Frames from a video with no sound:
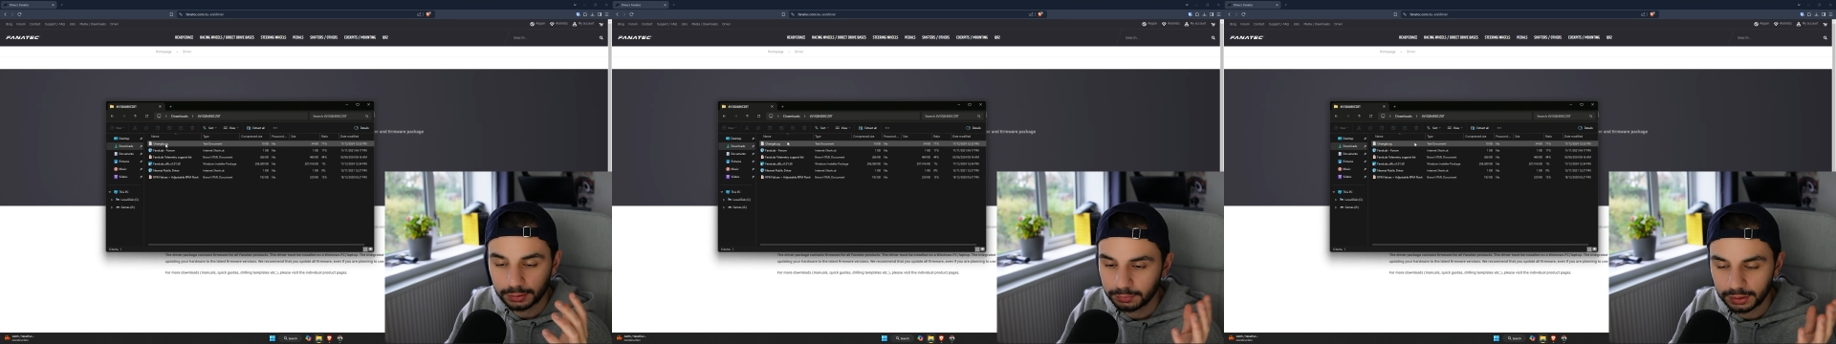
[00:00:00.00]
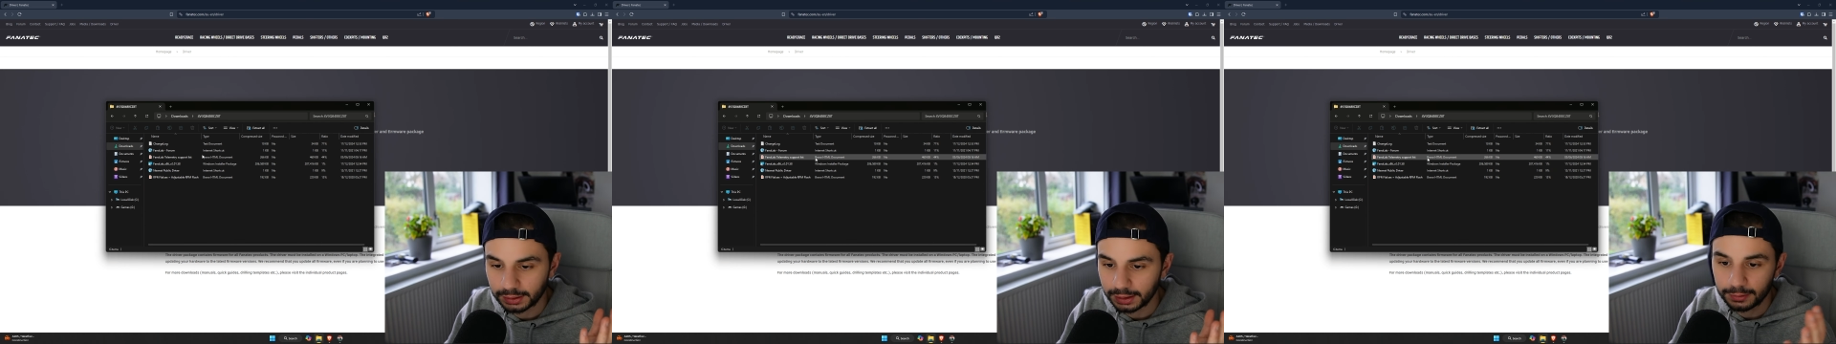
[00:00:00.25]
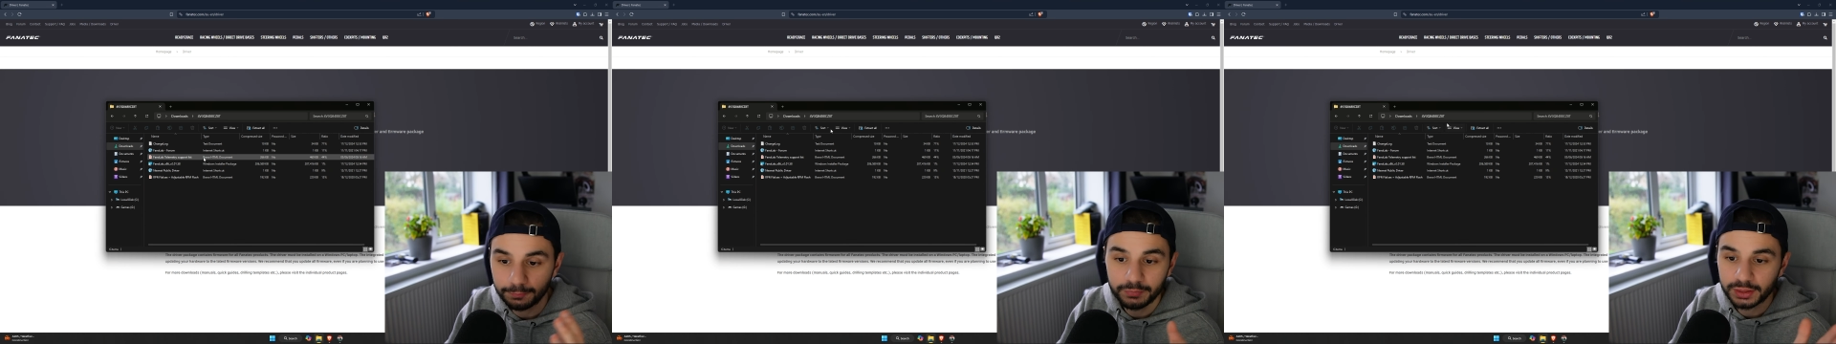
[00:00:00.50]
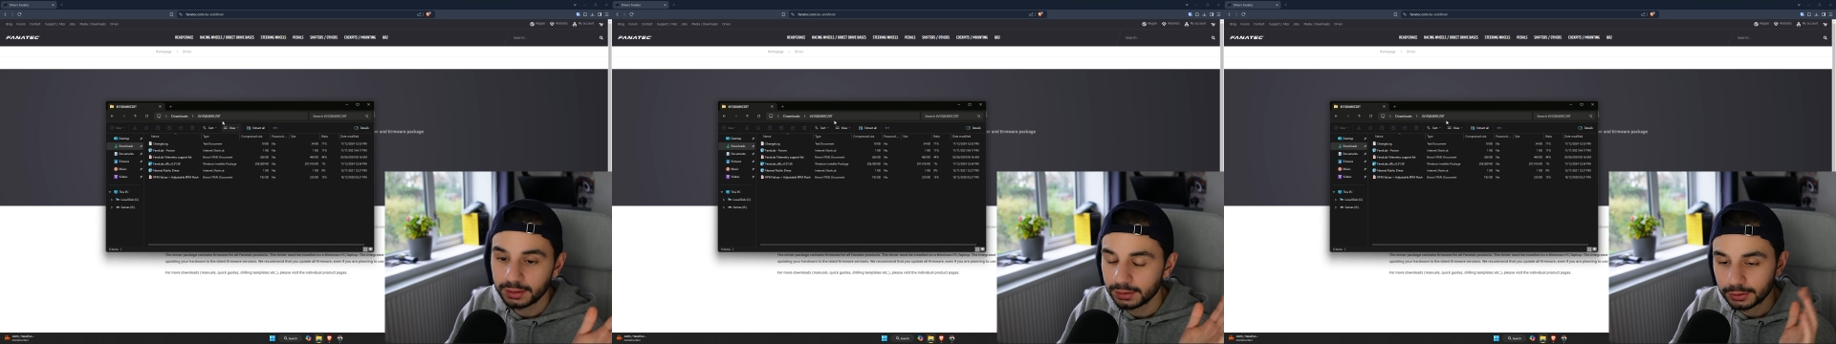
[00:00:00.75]
again,
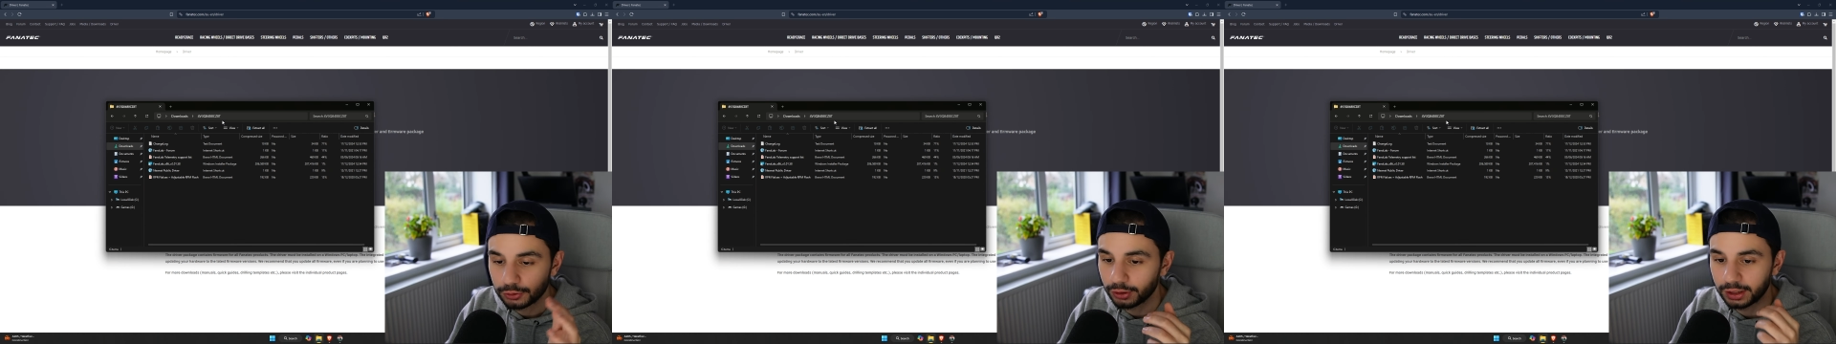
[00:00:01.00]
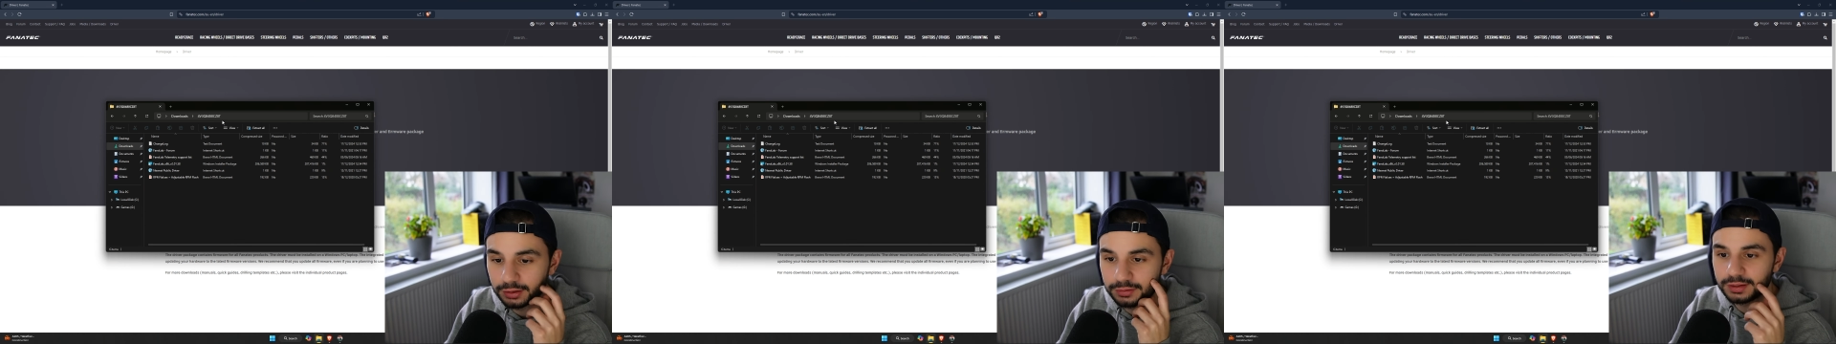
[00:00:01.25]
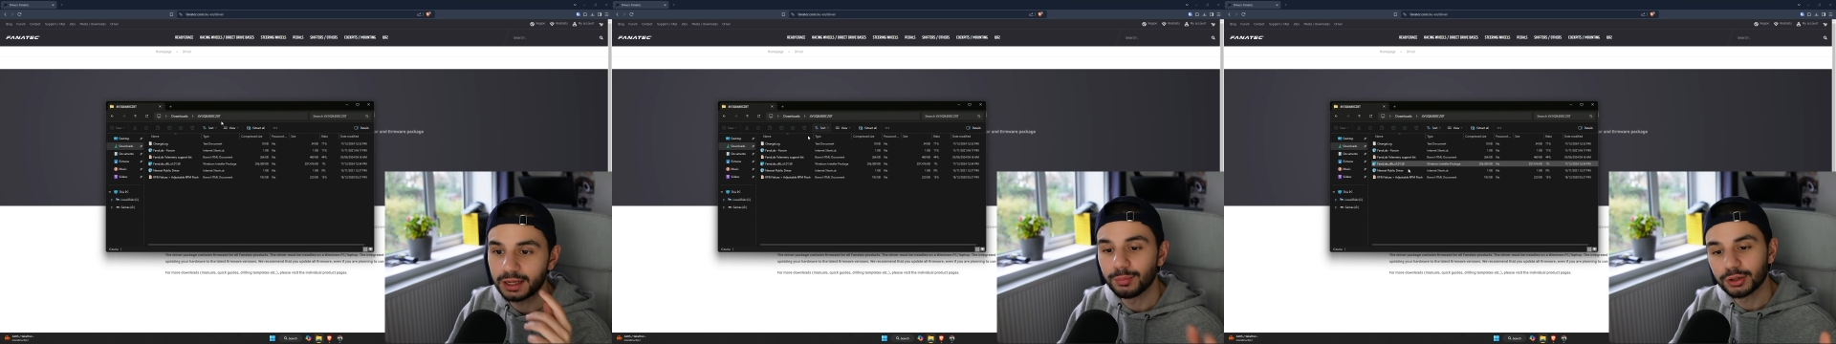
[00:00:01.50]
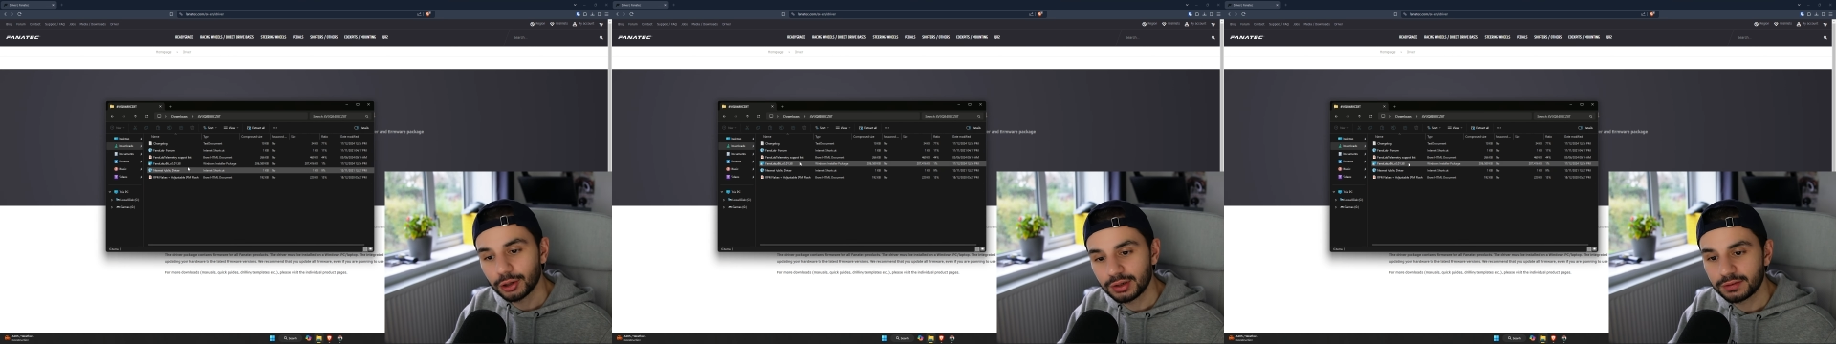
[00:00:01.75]
don't understand, but
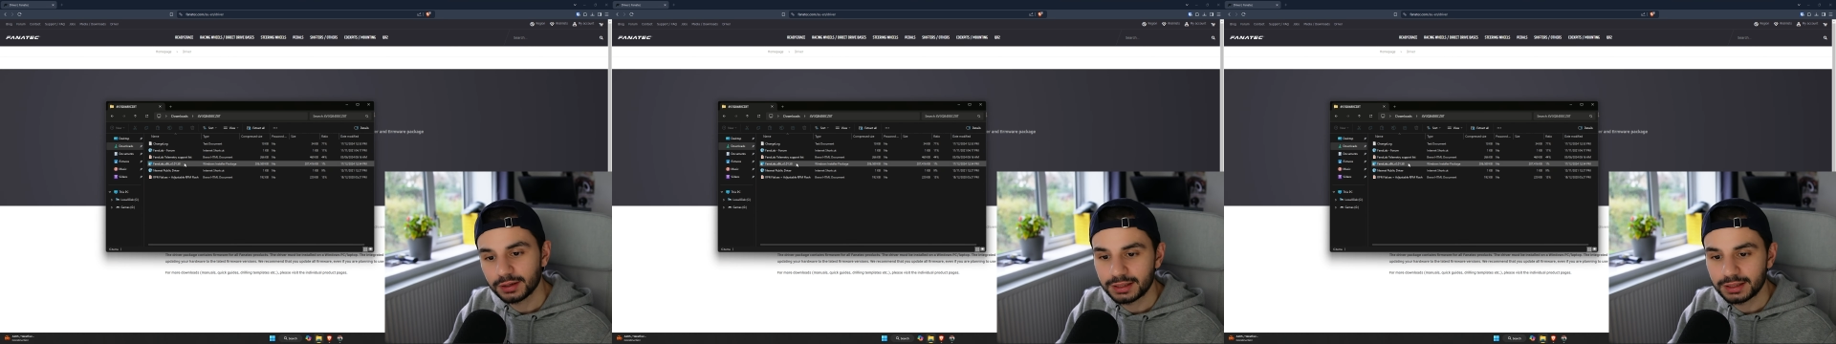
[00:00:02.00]
go inside